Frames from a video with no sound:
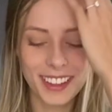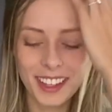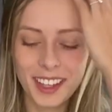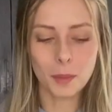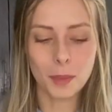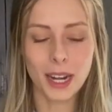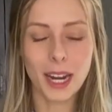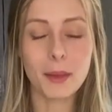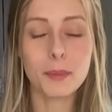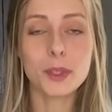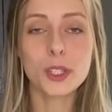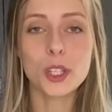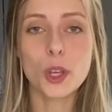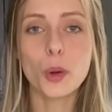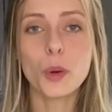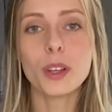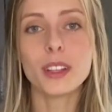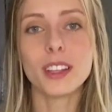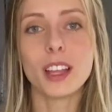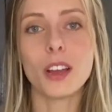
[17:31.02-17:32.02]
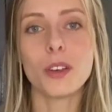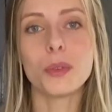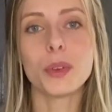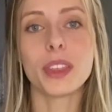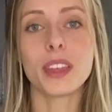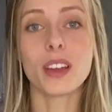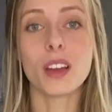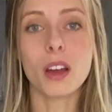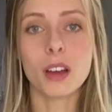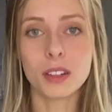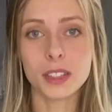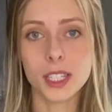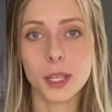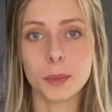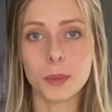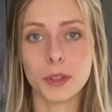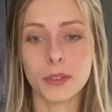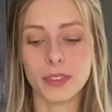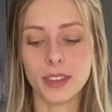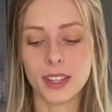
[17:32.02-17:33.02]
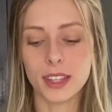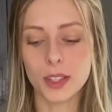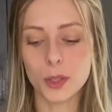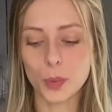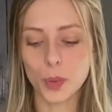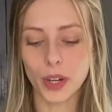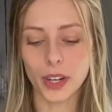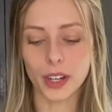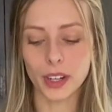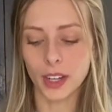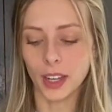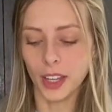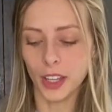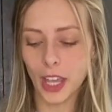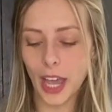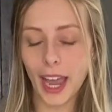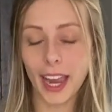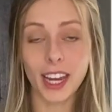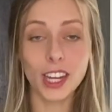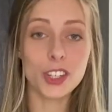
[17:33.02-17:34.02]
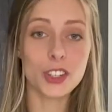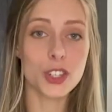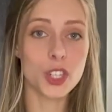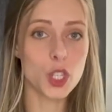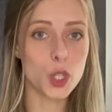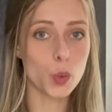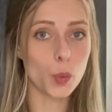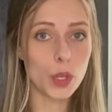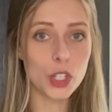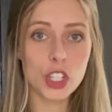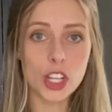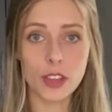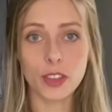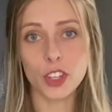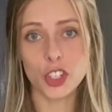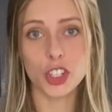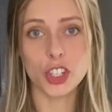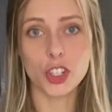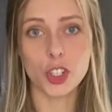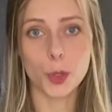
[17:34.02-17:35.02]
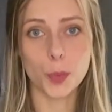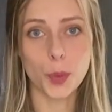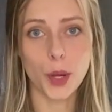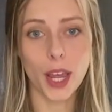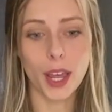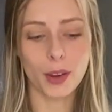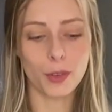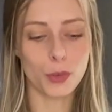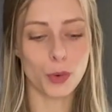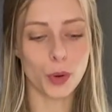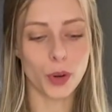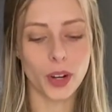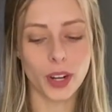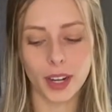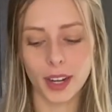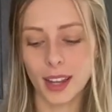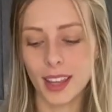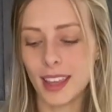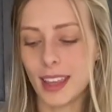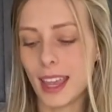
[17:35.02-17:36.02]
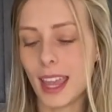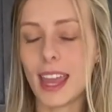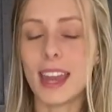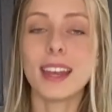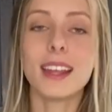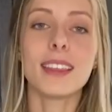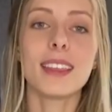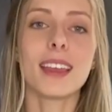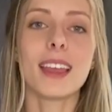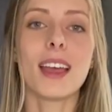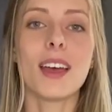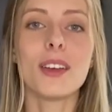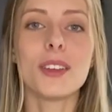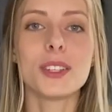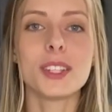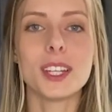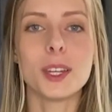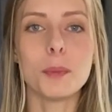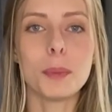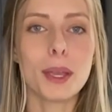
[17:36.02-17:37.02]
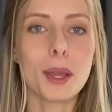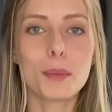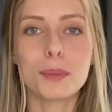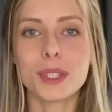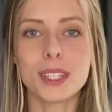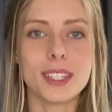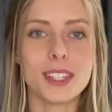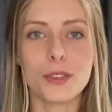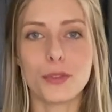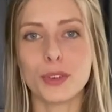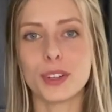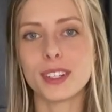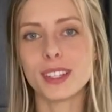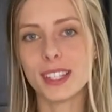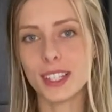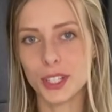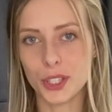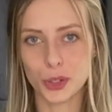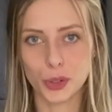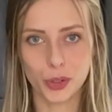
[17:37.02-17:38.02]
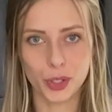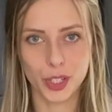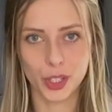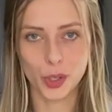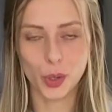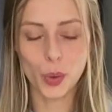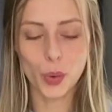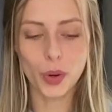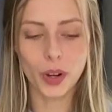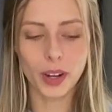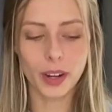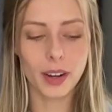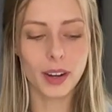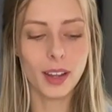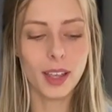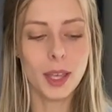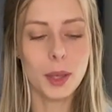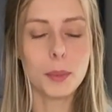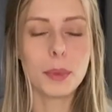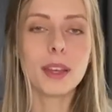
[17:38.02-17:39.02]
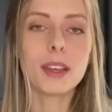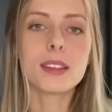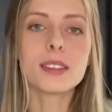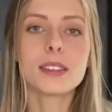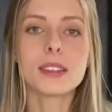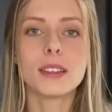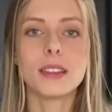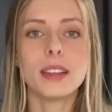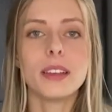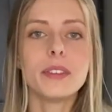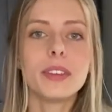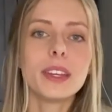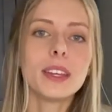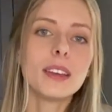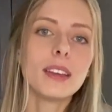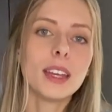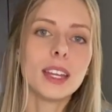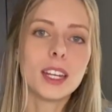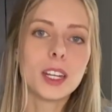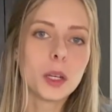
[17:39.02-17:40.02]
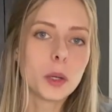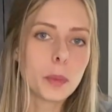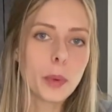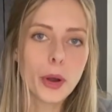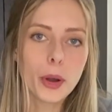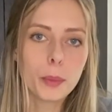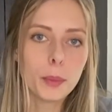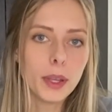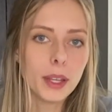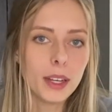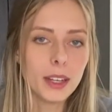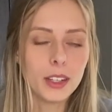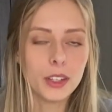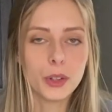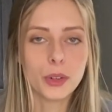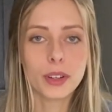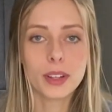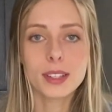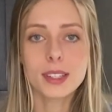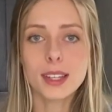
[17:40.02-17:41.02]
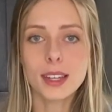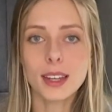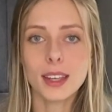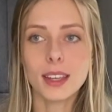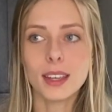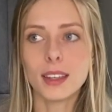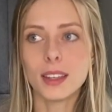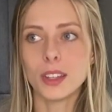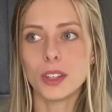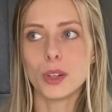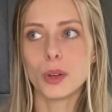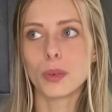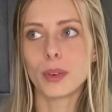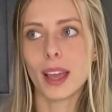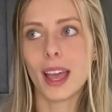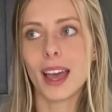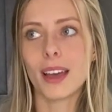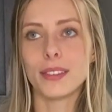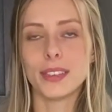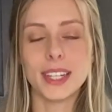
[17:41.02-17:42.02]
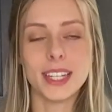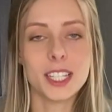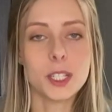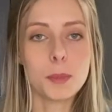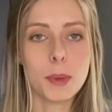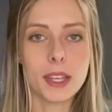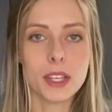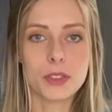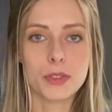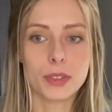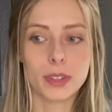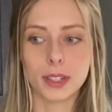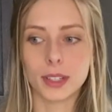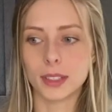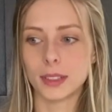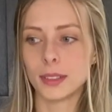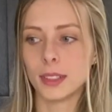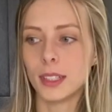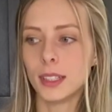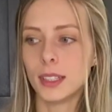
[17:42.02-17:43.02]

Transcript: But I'm so in love with the concept of these where I can just switch out the gingerbread for anything else and it becomes a different seasonal decor, because living in an apartment in New York City, you don't have any space for